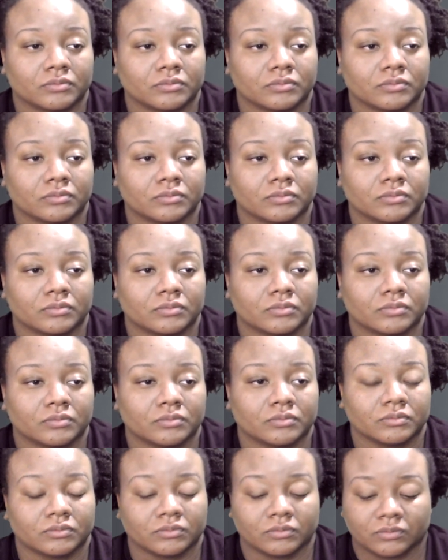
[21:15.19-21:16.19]

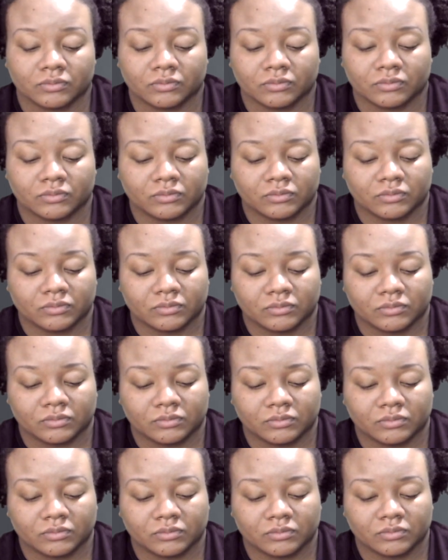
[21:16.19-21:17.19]

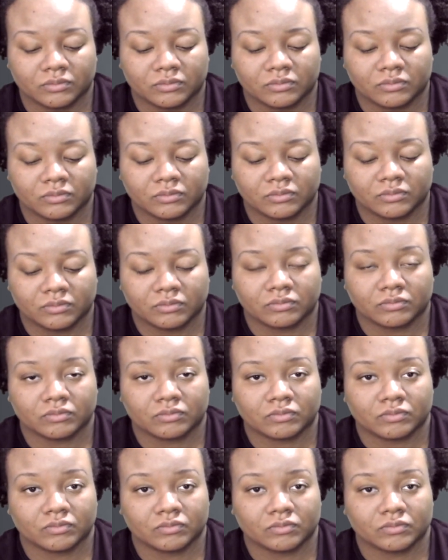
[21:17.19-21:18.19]

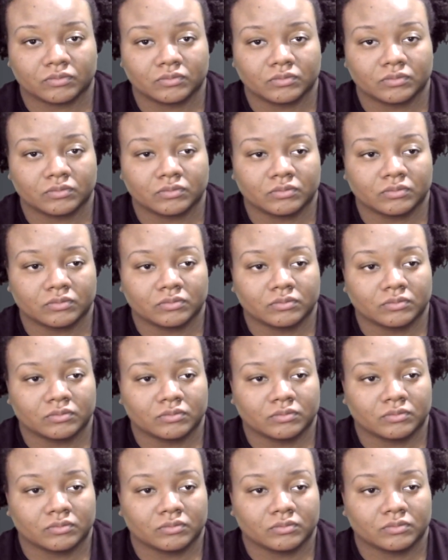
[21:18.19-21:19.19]

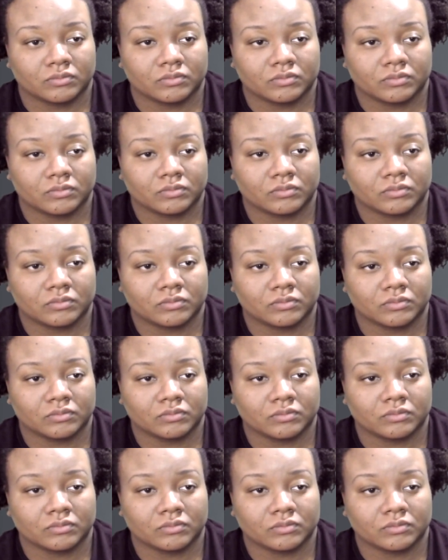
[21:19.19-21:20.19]

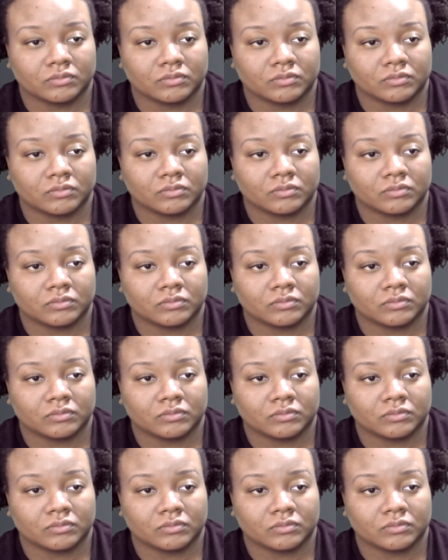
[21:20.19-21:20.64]
This person isn't speaking.